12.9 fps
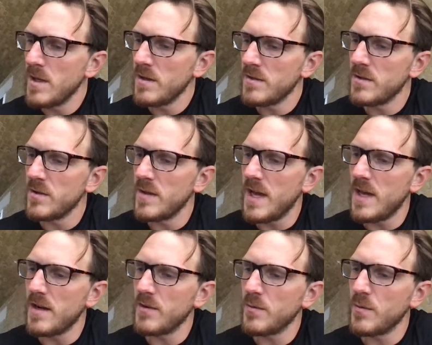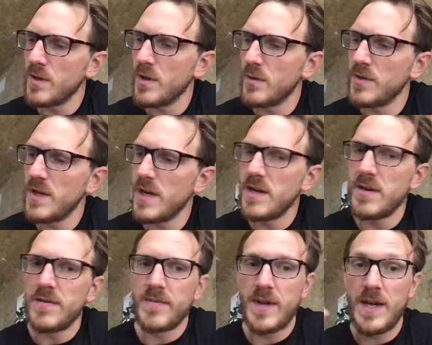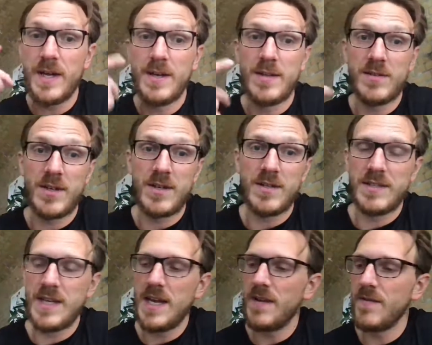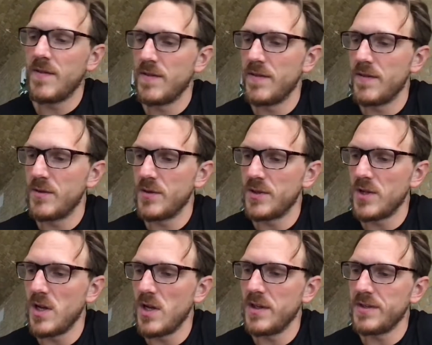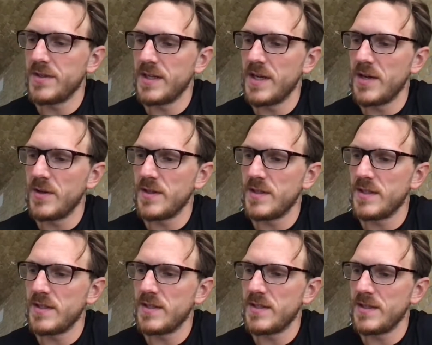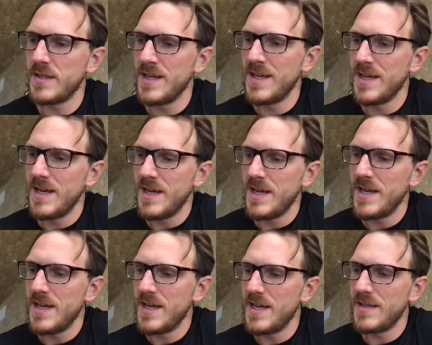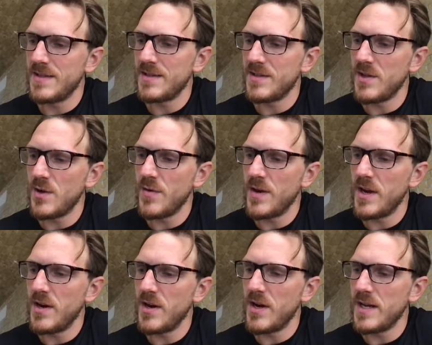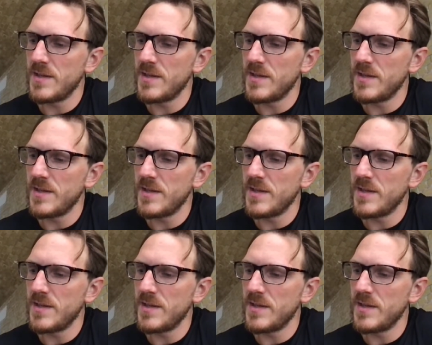So that we go done, and it's going to save the result, and now it's over here as